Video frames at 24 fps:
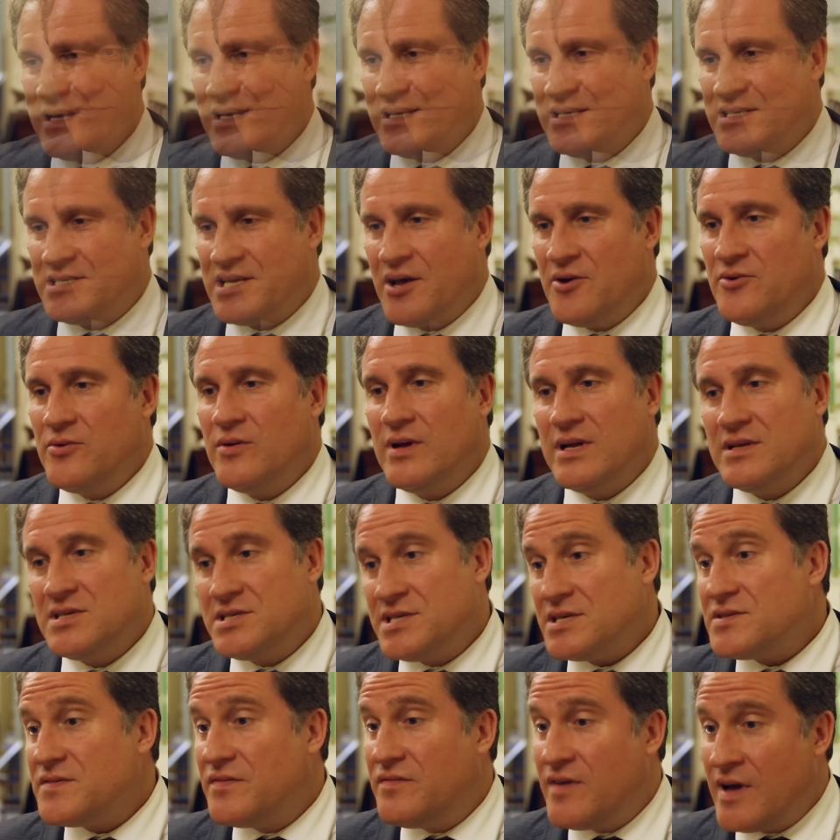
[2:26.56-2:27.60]
So,
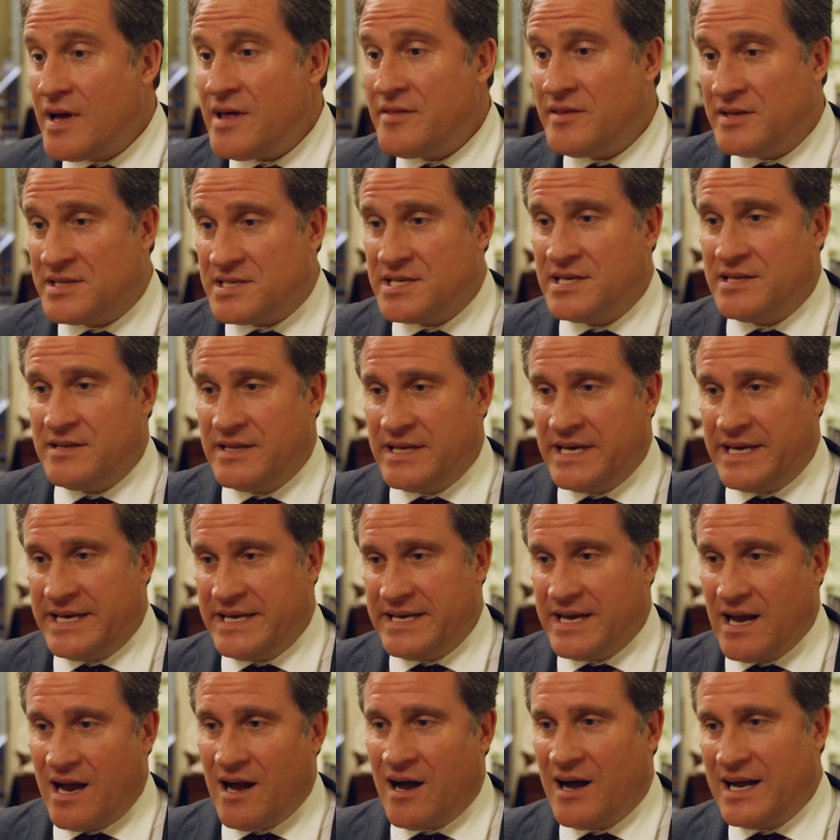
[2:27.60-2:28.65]
just further to
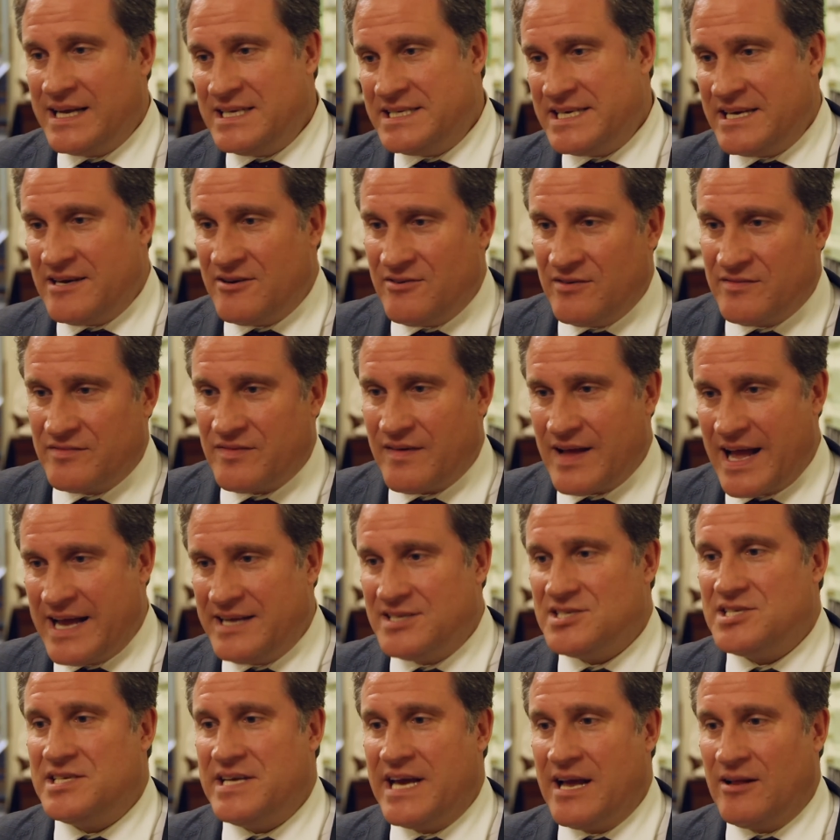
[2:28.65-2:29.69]
the idea of
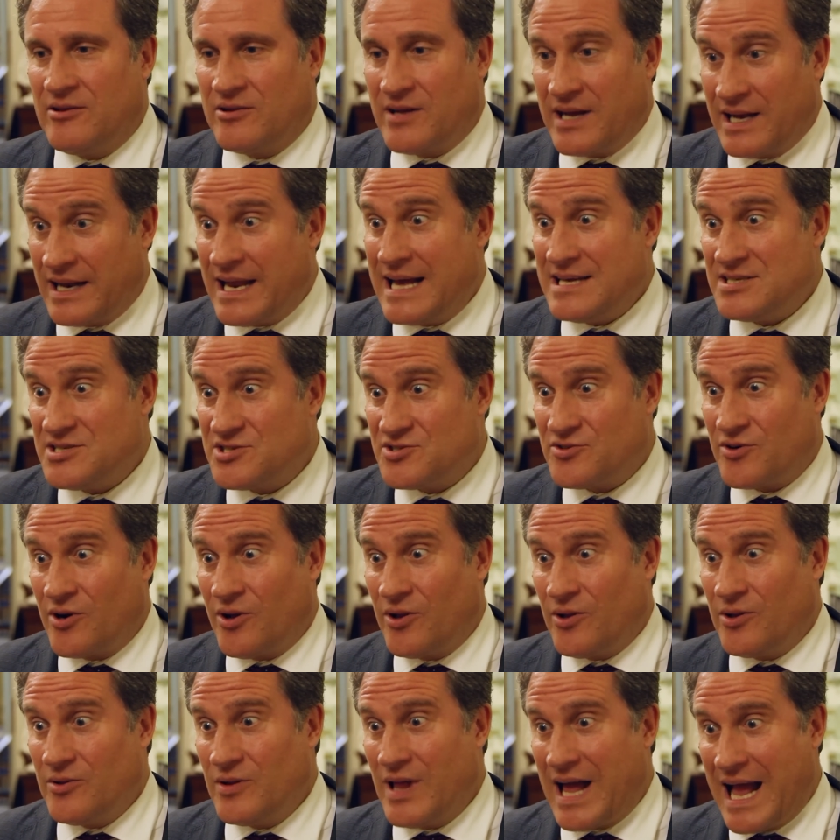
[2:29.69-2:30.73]
HDL
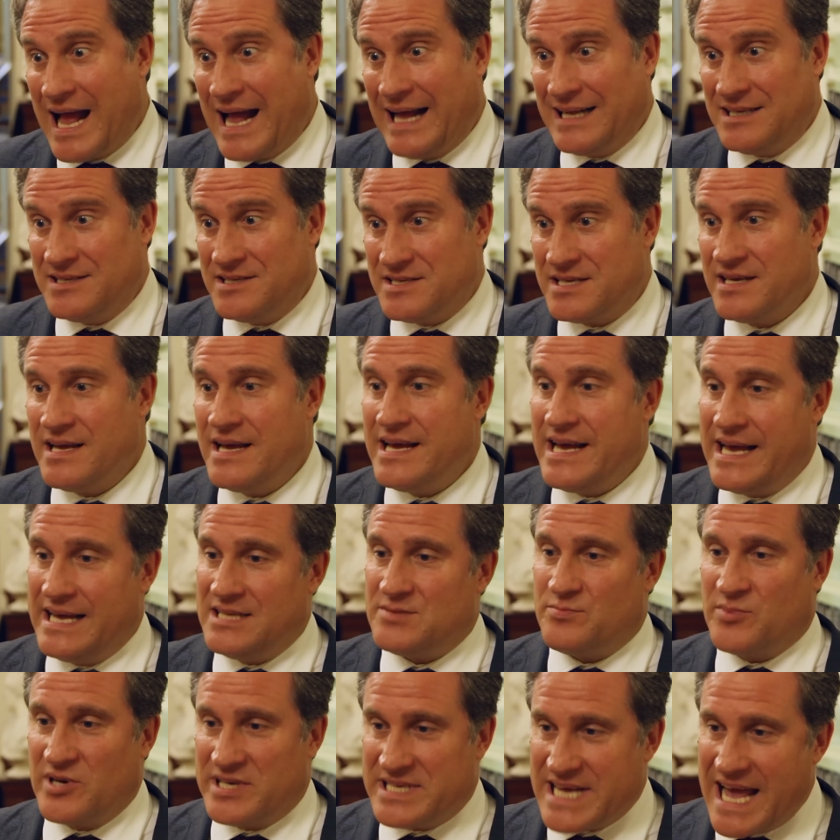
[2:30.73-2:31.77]
cholesterol and
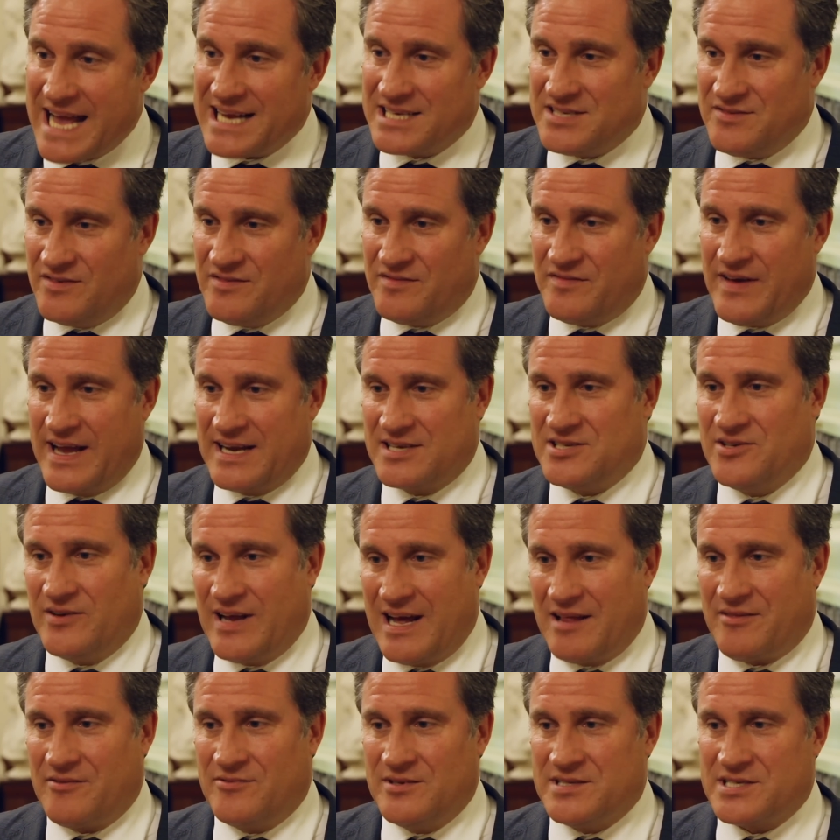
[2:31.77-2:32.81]
its protective effect on
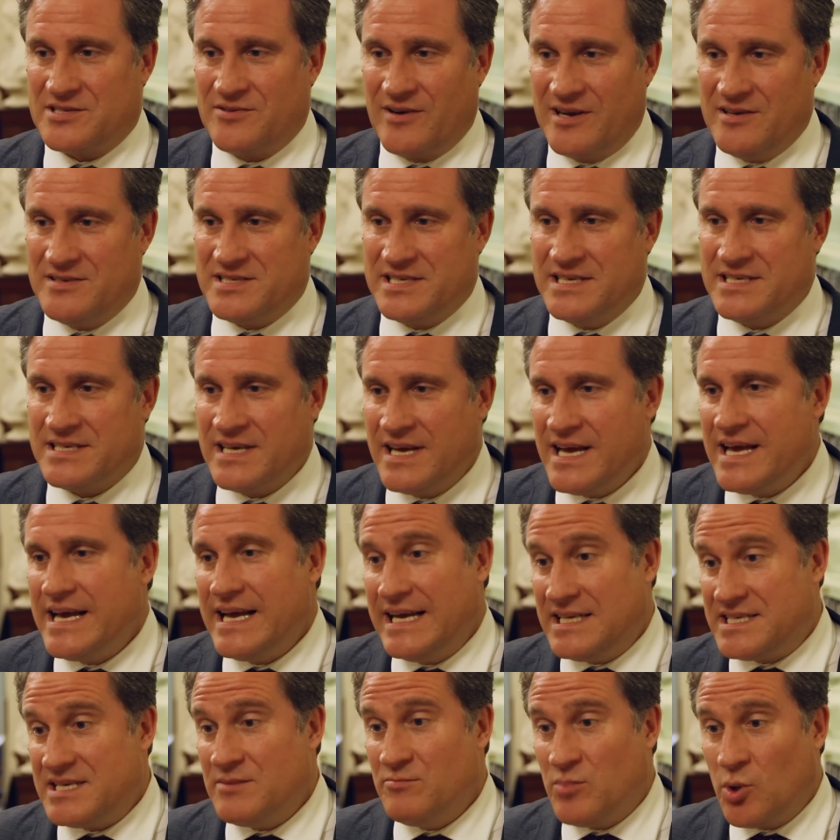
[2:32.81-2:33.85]
atherosclerosis,
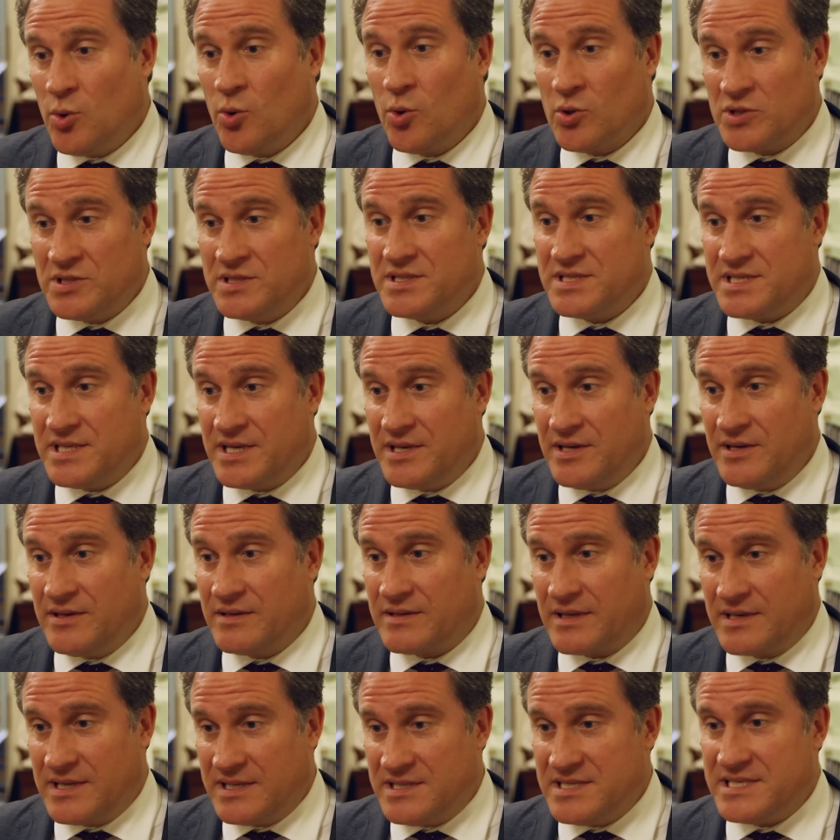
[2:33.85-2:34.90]
it's important to
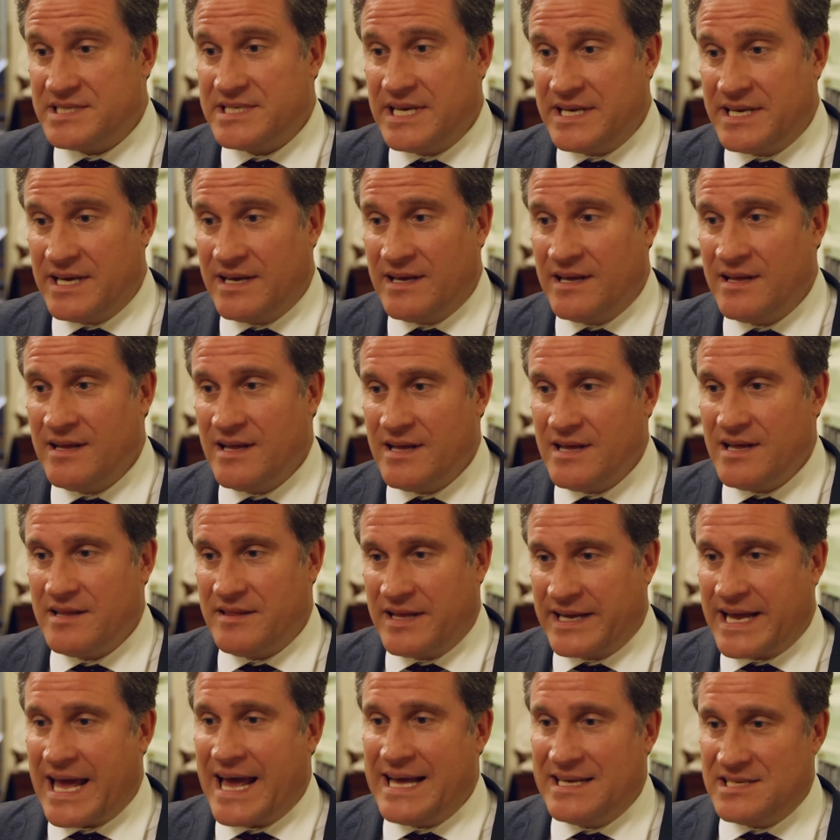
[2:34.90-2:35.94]
consider
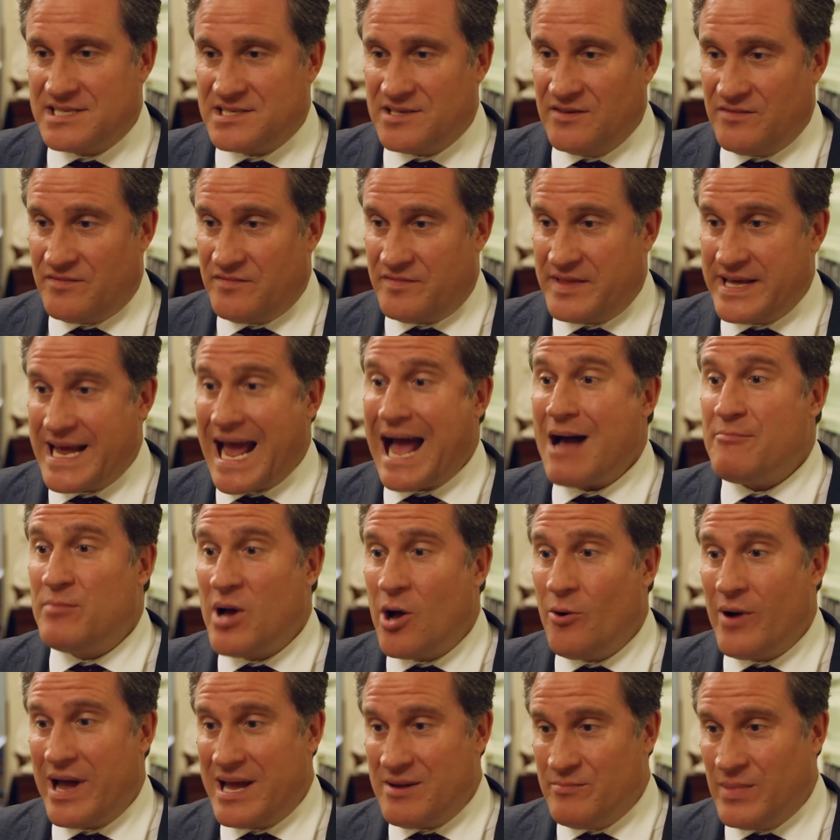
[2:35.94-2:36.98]
the case of the
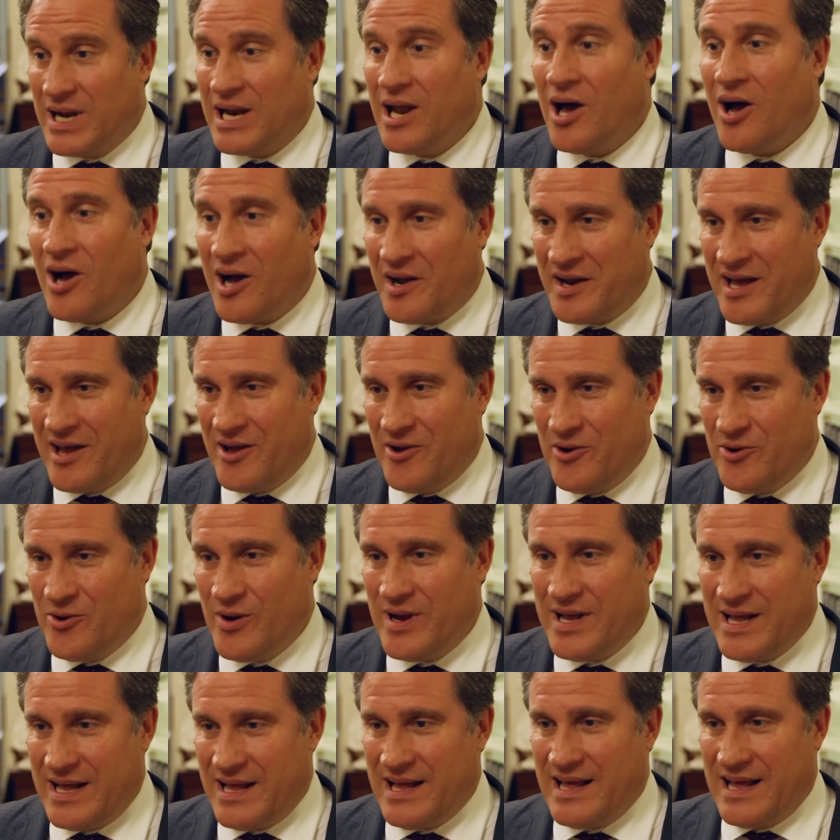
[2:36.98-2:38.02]
ApoA Milano
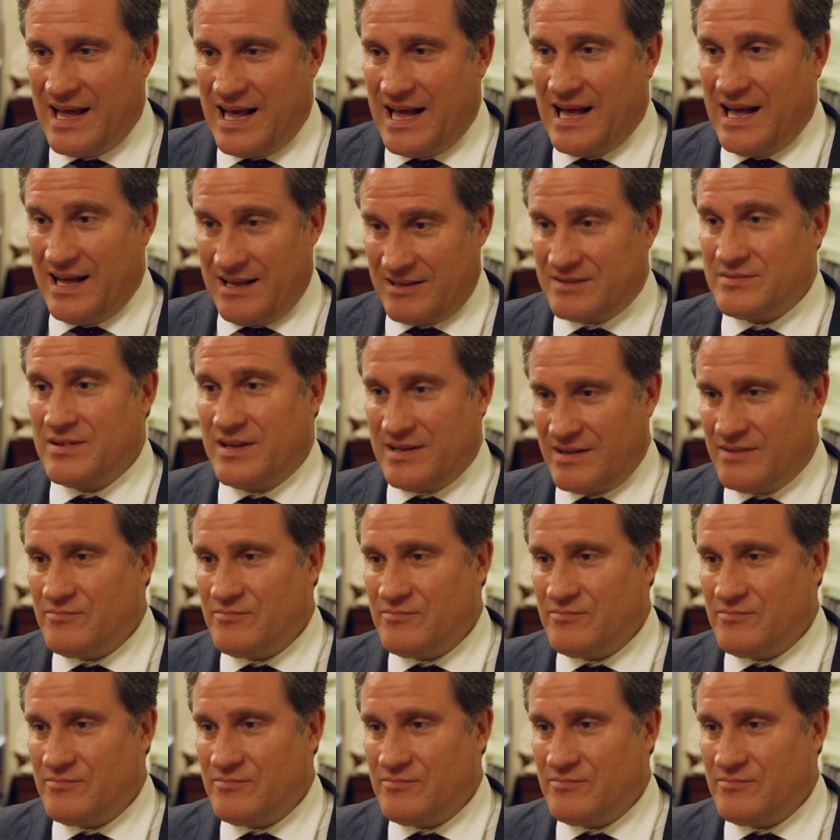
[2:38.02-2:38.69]
uh,